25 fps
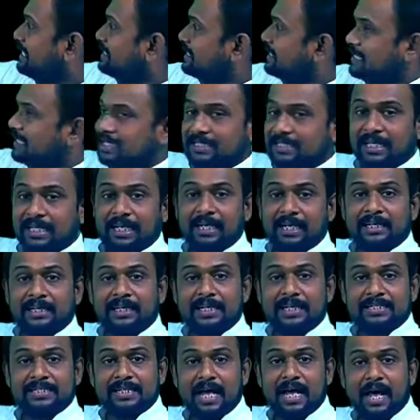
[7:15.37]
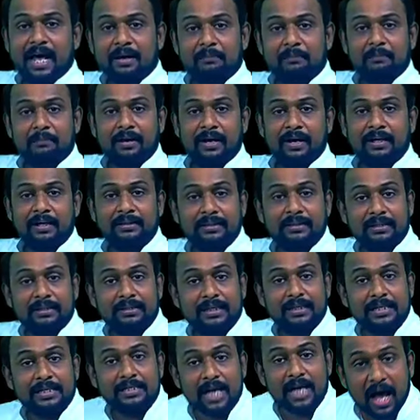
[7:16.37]
is, second case am, and
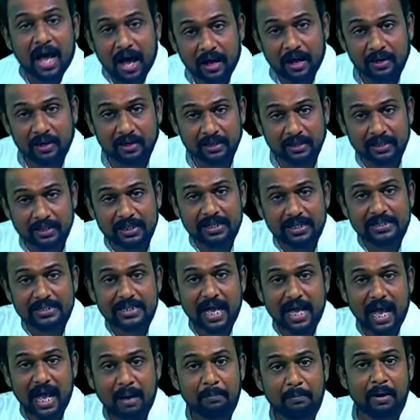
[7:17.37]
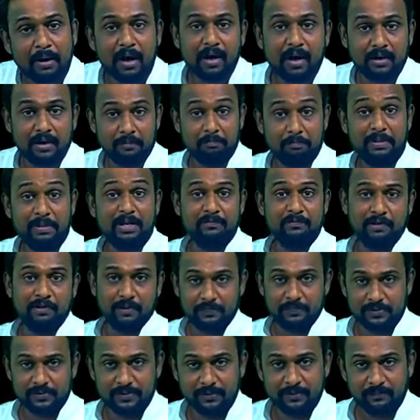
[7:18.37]
third case are. Is, am, are. Be
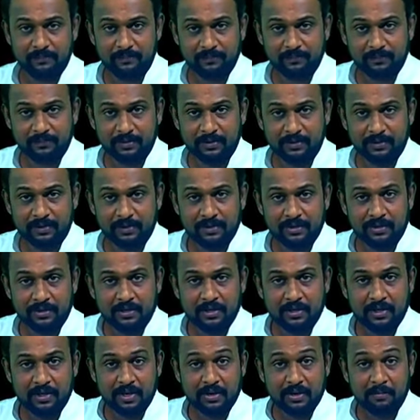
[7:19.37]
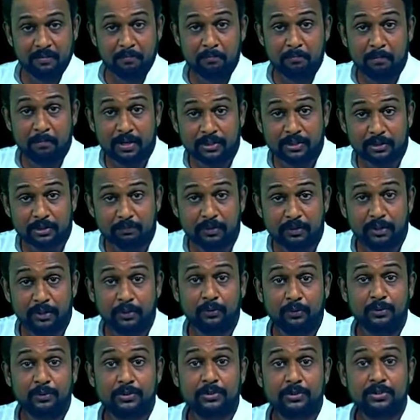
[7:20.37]
verbs must be
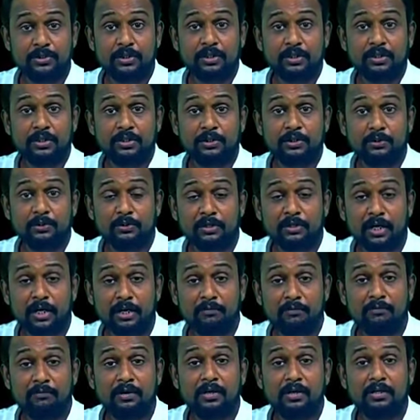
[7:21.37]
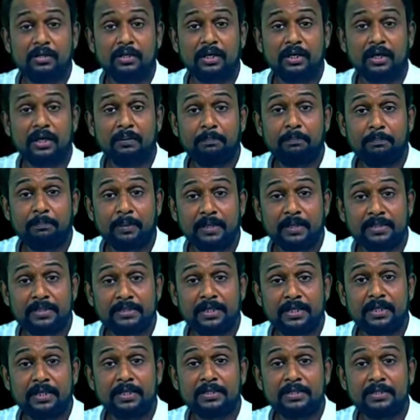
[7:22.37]
used to convert a
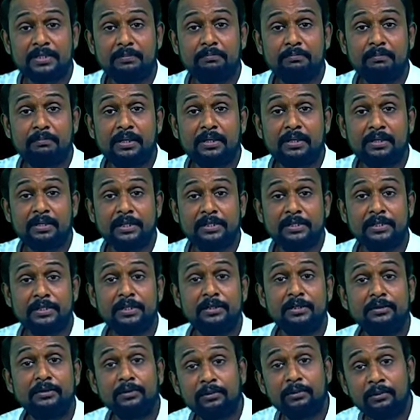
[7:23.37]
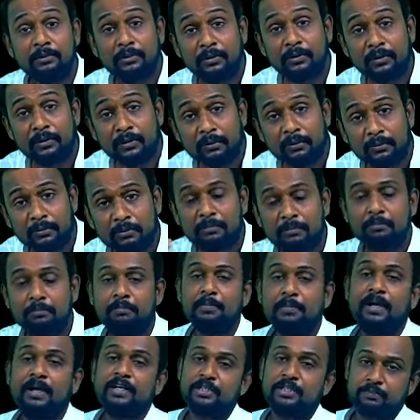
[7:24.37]
present simple tense into
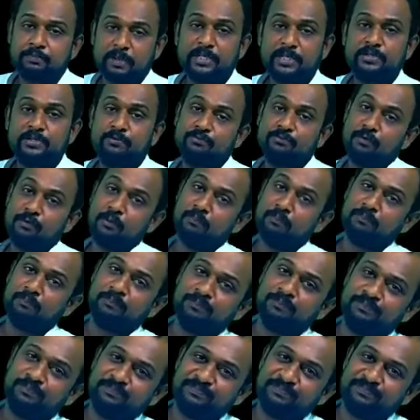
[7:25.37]
its passive form.